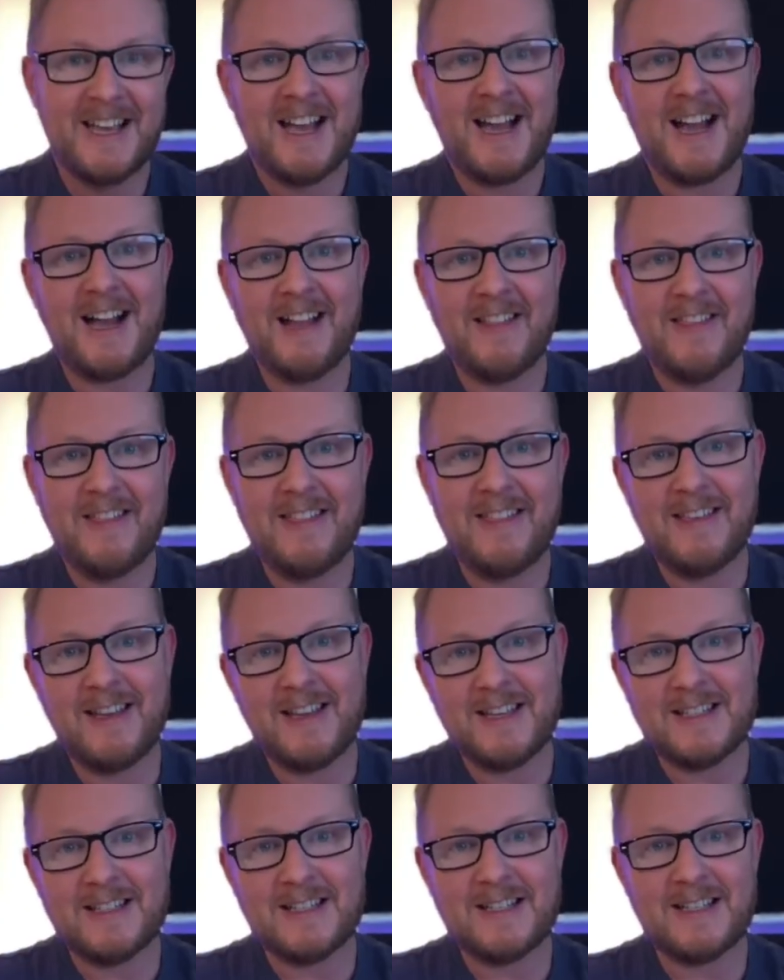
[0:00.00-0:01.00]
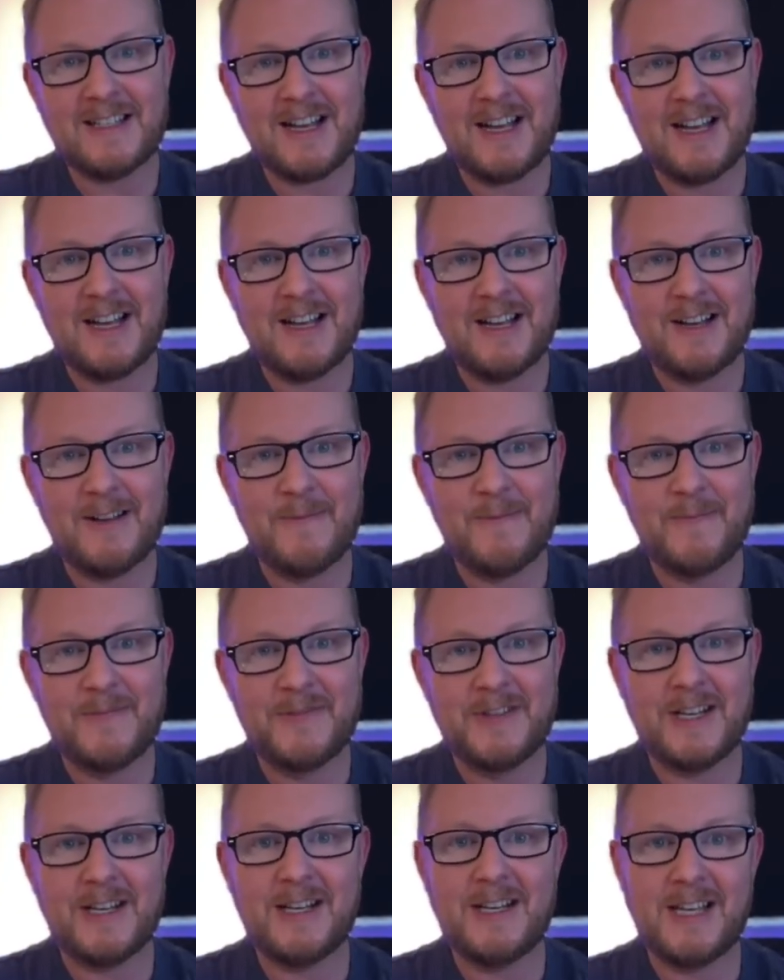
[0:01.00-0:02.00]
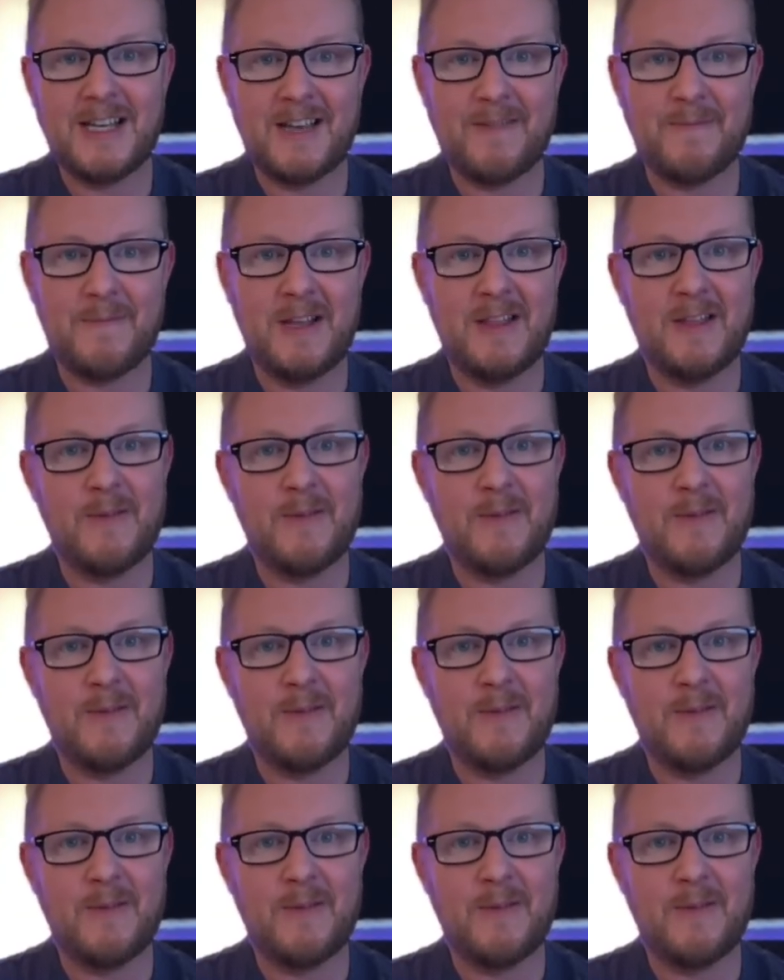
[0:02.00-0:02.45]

and this um, didn't give me